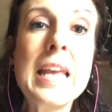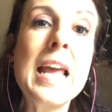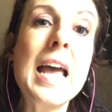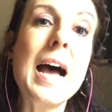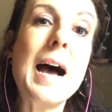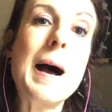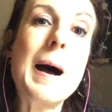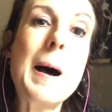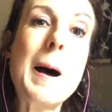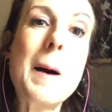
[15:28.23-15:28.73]

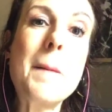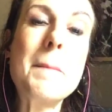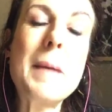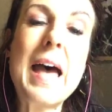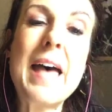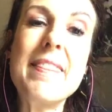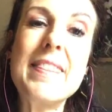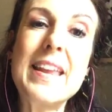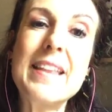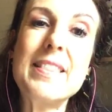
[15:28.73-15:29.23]

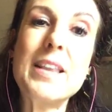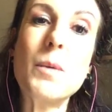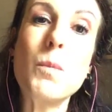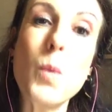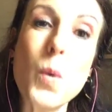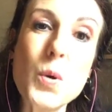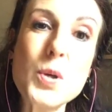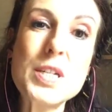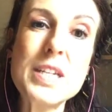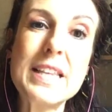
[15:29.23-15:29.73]
And then the
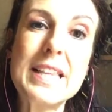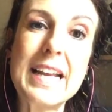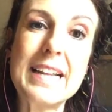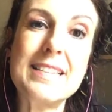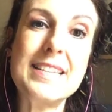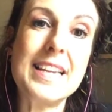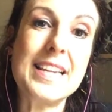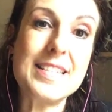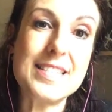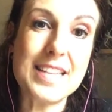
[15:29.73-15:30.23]
water that
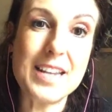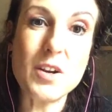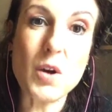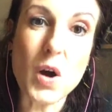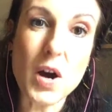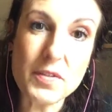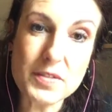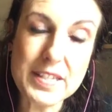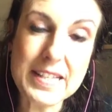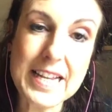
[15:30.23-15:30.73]
is then
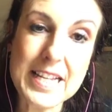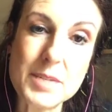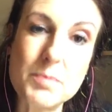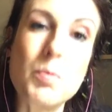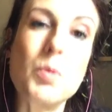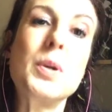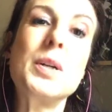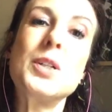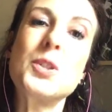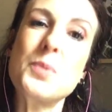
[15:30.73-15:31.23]
after that's boiled,